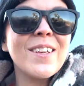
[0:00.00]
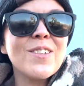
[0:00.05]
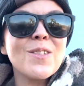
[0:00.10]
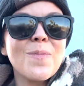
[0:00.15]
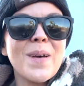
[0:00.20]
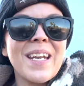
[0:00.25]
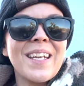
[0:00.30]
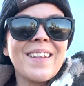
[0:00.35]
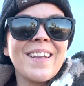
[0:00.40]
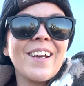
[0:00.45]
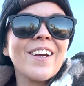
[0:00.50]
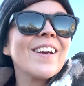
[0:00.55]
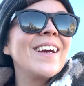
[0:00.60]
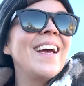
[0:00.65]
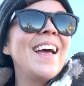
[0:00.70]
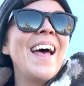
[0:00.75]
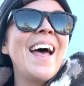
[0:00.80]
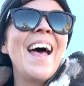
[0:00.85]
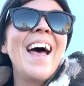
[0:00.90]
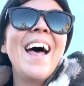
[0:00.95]
there's a bed in there.
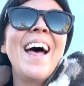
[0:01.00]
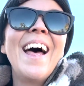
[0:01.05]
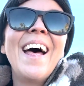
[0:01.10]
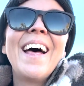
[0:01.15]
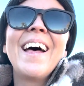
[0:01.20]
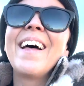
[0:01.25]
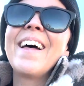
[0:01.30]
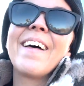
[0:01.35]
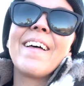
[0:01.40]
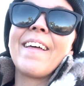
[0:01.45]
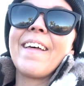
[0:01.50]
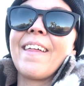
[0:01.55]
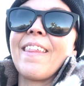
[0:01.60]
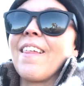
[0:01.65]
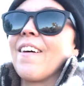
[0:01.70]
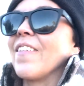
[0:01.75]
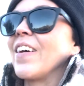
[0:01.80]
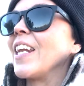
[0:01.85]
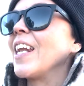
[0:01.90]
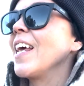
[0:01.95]
I
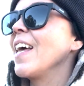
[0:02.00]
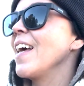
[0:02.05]
love it.